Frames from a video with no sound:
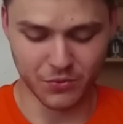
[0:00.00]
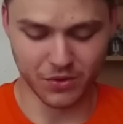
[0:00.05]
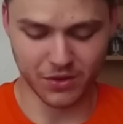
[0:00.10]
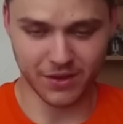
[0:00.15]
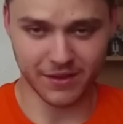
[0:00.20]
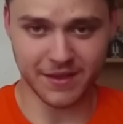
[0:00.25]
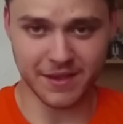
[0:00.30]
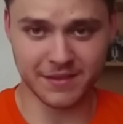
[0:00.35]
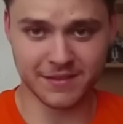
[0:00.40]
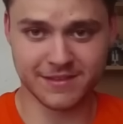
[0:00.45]
we're
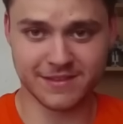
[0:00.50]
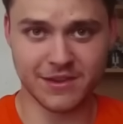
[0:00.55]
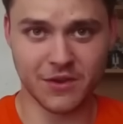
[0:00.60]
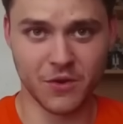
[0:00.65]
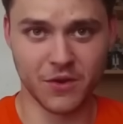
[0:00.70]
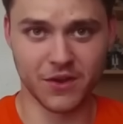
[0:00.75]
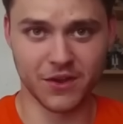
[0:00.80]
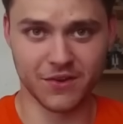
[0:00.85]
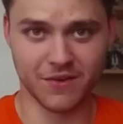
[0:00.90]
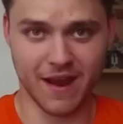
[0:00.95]
looking
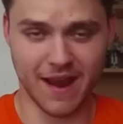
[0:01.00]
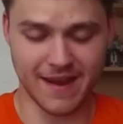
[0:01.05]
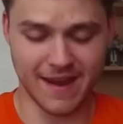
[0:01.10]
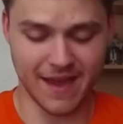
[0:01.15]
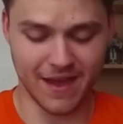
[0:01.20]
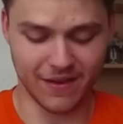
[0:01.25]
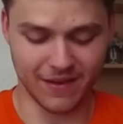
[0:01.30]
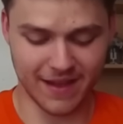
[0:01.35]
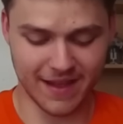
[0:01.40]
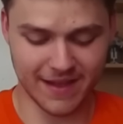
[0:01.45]
so good right
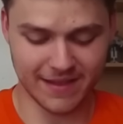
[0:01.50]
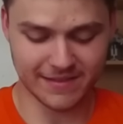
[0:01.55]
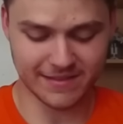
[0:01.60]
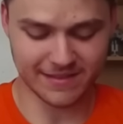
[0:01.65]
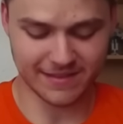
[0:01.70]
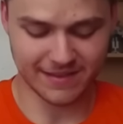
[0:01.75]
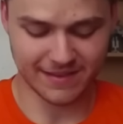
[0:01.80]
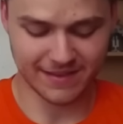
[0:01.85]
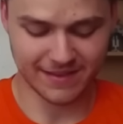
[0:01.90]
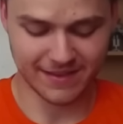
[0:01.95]
now,
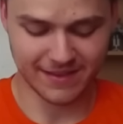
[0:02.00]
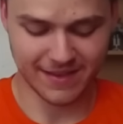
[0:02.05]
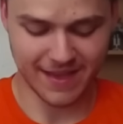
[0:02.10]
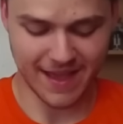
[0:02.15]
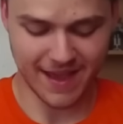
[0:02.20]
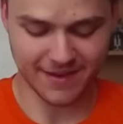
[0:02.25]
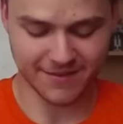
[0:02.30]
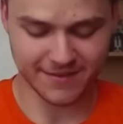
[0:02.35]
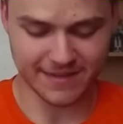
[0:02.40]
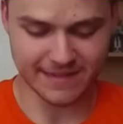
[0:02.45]
guys.
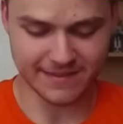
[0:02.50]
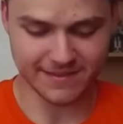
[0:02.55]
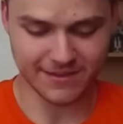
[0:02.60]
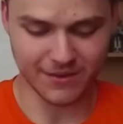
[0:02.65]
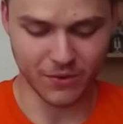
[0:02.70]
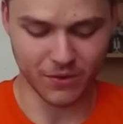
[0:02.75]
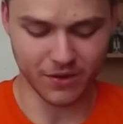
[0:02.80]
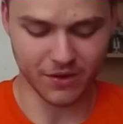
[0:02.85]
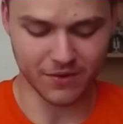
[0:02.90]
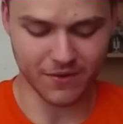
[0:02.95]
Actually,
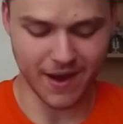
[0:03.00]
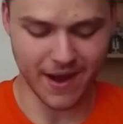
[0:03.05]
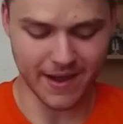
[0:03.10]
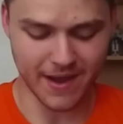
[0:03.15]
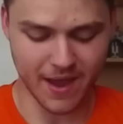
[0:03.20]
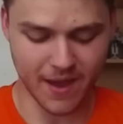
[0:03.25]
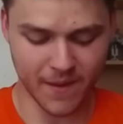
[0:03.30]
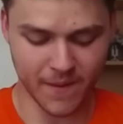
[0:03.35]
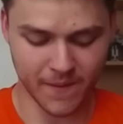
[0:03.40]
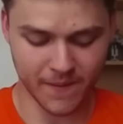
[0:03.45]
so good right
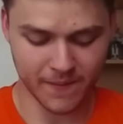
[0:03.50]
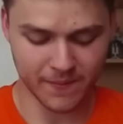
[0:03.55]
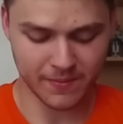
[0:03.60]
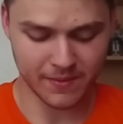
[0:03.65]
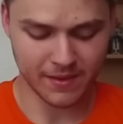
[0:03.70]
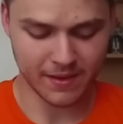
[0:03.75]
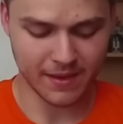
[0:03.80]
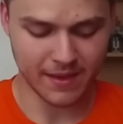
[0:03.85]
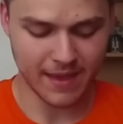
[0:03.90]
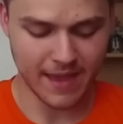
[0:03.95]
now.
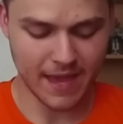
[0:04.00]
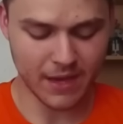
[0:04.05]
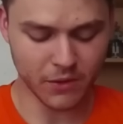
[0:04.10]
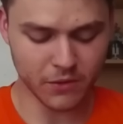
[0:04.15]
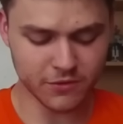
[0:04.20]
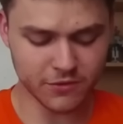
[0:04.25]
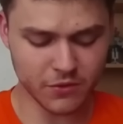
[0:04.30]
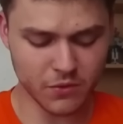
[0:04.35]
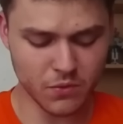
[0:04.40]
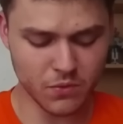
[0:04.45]
And
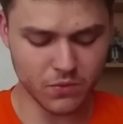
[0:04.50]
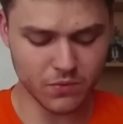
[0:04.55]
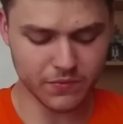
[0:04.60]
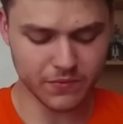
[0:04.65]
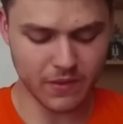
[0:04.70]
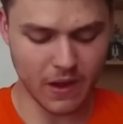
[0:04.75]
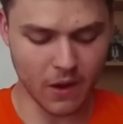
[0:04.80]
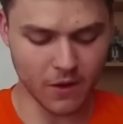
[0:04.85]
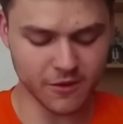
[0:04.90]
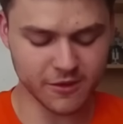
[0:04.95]
also,
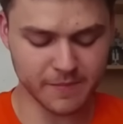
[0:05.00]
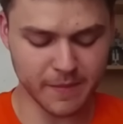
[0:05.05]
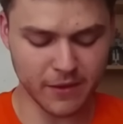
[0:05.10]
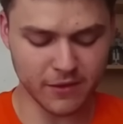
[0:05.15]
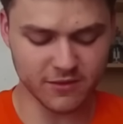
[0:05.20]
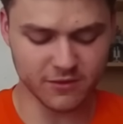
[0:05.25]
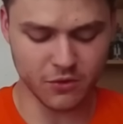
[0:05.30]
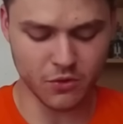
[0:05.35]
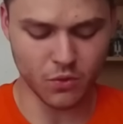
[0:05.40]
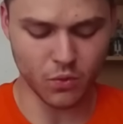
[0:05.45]
our
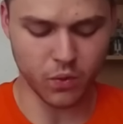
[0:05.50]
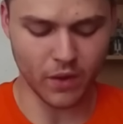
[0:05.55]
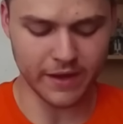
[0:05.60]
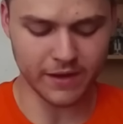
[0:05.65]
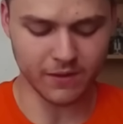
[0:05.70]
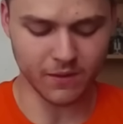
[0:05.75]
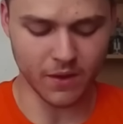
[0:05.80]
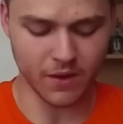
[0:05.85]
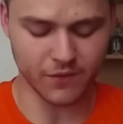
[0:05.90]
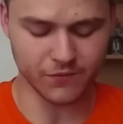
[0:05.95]
spells do quite
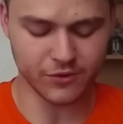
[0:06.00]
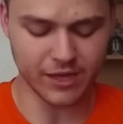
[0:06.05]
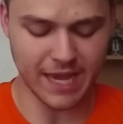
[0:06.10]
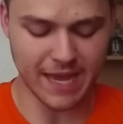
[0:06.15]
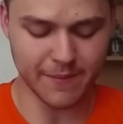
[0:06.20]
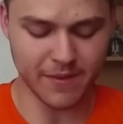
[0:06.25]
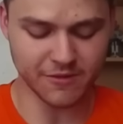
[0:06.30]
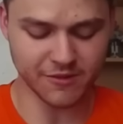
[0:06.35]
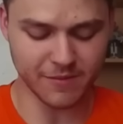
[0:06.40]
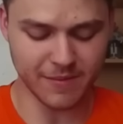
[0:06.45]
a lot of
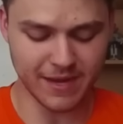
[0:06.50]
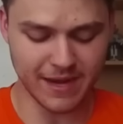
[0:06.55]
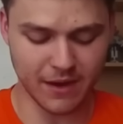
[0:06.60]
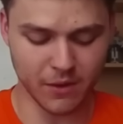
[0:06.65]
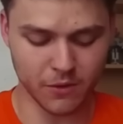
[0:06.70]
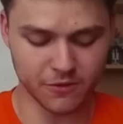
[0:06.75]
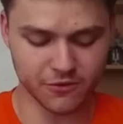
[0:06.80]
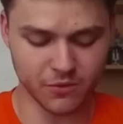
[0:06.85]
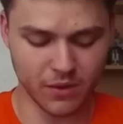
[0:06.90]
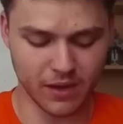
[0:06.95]
damage. I mean,
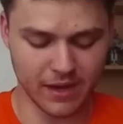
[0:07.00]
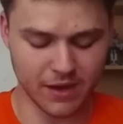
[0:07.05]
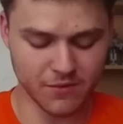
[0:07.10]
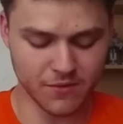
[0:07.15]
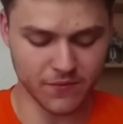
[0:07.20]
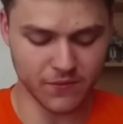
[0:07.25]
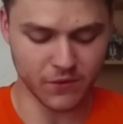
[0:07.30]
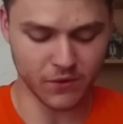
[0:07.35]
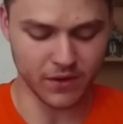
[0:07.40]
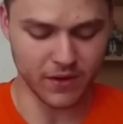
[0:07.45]
arrows do
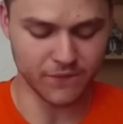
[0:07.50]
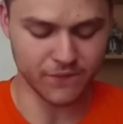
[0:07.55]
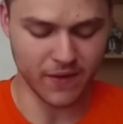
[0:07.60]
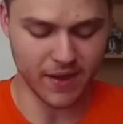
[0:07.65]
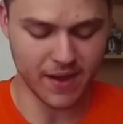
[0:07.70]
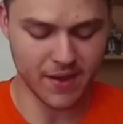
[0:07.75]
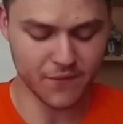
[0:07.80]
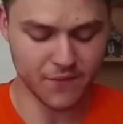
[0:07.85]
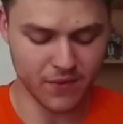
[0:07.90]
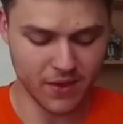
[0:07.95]

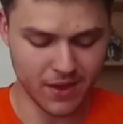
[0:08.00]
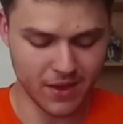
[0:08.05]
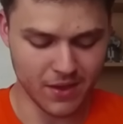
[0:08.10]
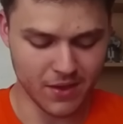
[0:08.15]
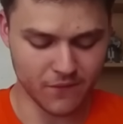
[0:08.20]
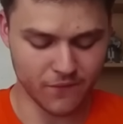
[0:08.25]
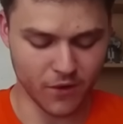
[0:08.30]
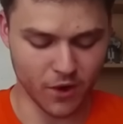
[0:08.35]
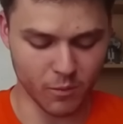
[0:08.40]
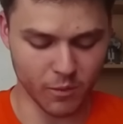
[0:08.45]
135.
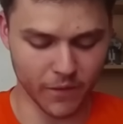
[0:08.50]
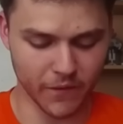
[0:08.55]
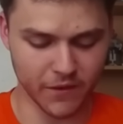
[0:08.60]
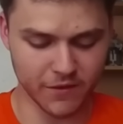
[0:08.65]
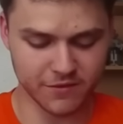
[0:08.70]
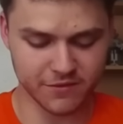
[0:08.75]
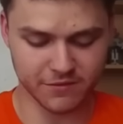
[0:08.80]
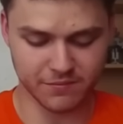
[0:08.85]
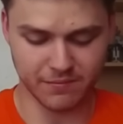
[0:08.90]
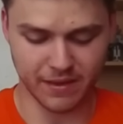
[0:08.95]
Fireball
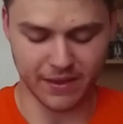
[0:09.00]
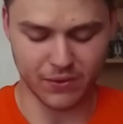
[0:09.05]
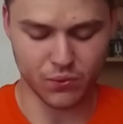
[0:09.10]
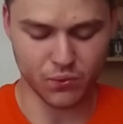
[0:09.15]
does, like,